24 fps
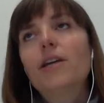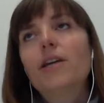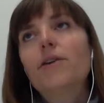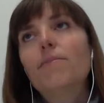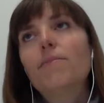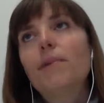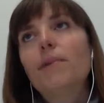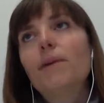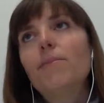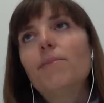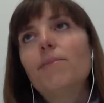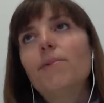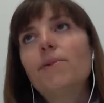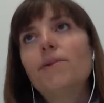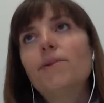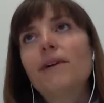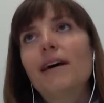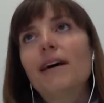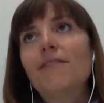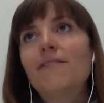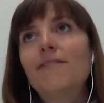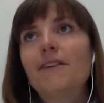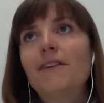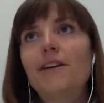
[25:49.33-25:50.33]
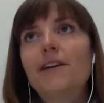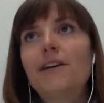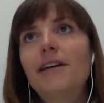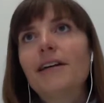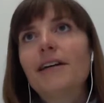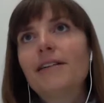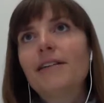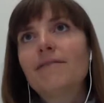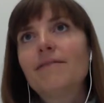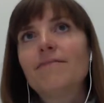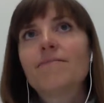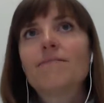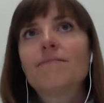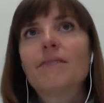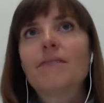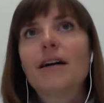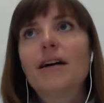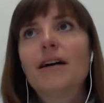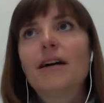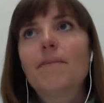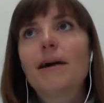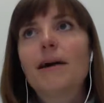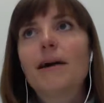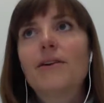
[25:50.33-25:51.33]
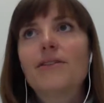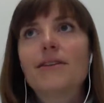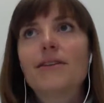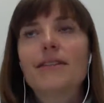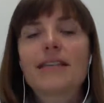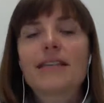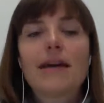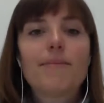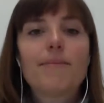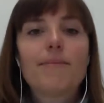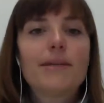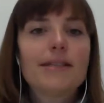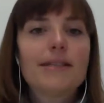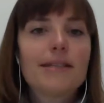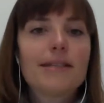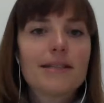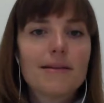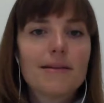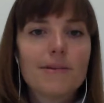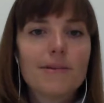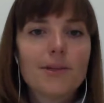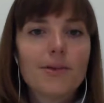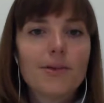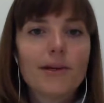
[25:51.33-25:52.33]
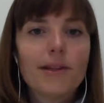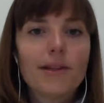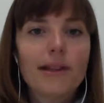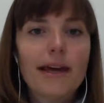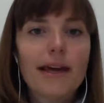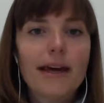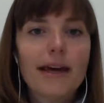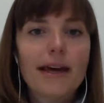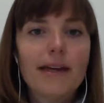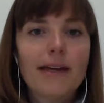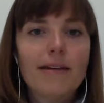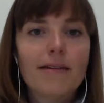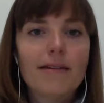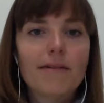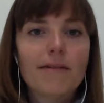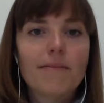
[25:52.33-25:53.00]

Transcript: people have varying amounts of skepticism toward that.